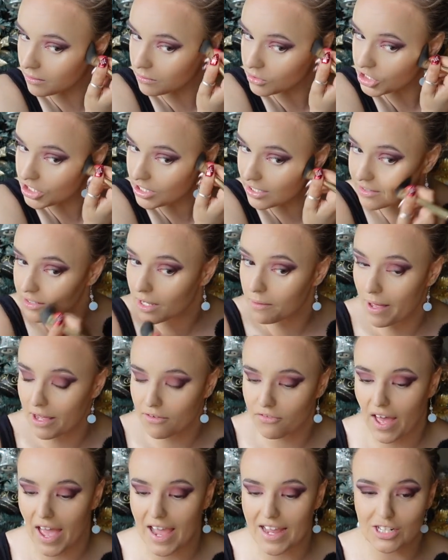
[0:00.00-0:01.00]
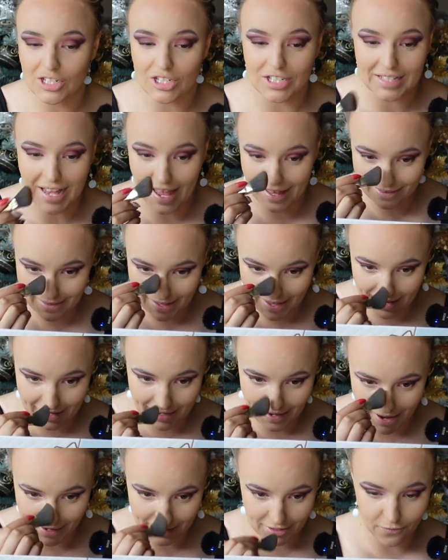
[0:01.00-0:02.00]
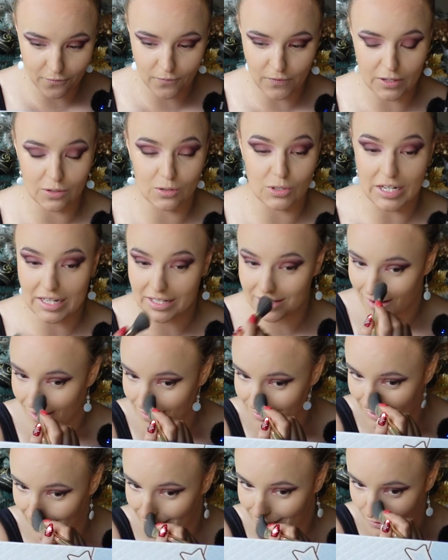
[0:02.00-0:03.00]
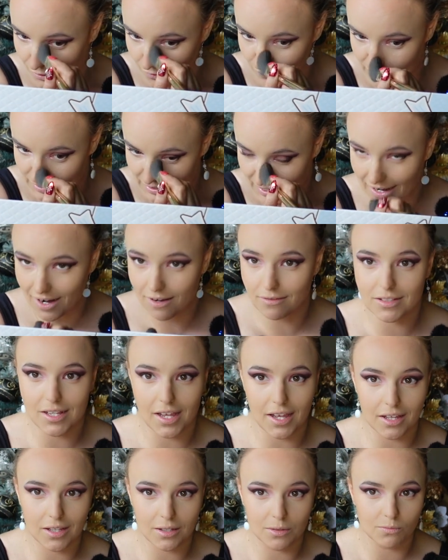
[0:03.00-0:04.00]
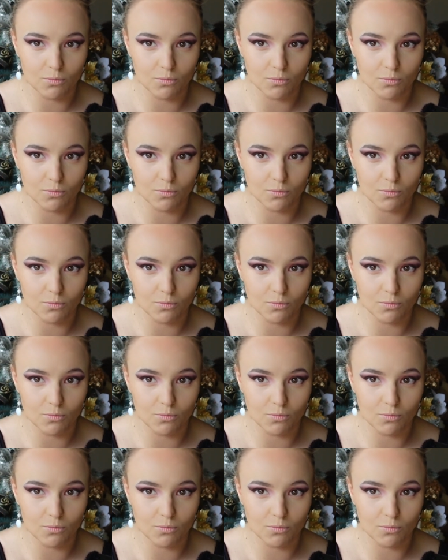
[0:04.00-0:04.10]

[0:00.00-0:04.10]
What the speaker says: she doesn't come back for ages. And then I could feel Jess start to get nervous. And I was like...